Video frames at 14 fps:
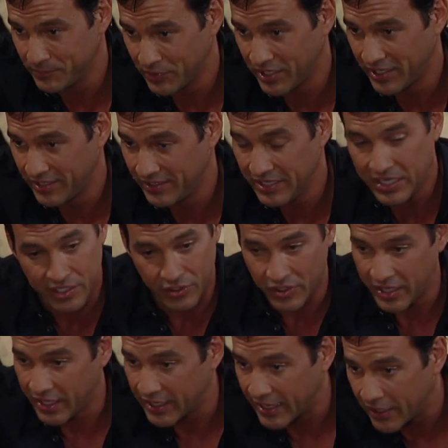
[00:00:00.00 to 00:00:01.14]
Okay? You
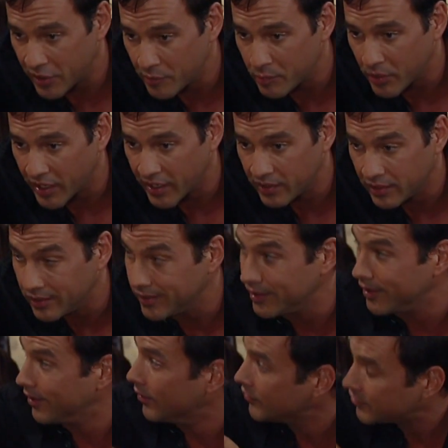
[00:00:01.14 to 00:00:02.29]
can't count on Brad.
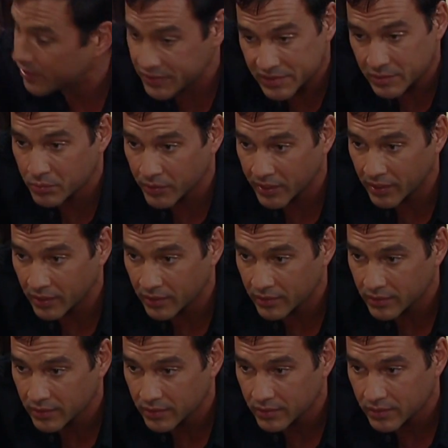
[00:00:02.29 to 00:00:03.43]
You don't trust Sabrina.
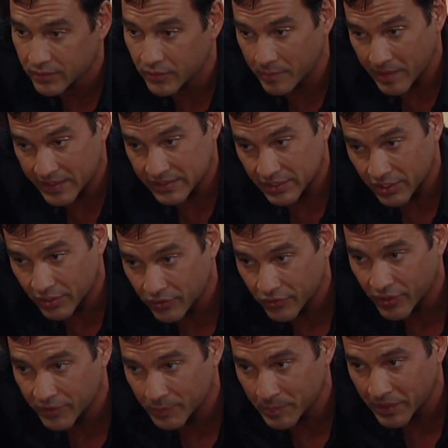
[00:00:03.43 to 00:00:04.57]
So I'm asking you to
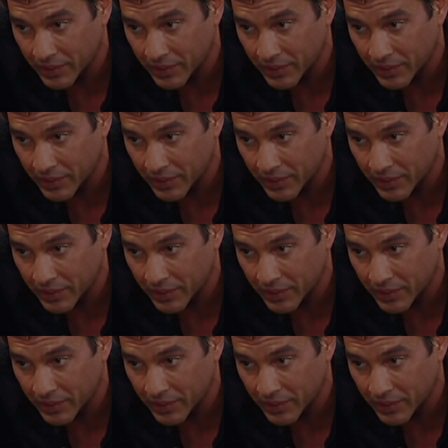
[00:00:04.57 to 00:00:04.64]
trust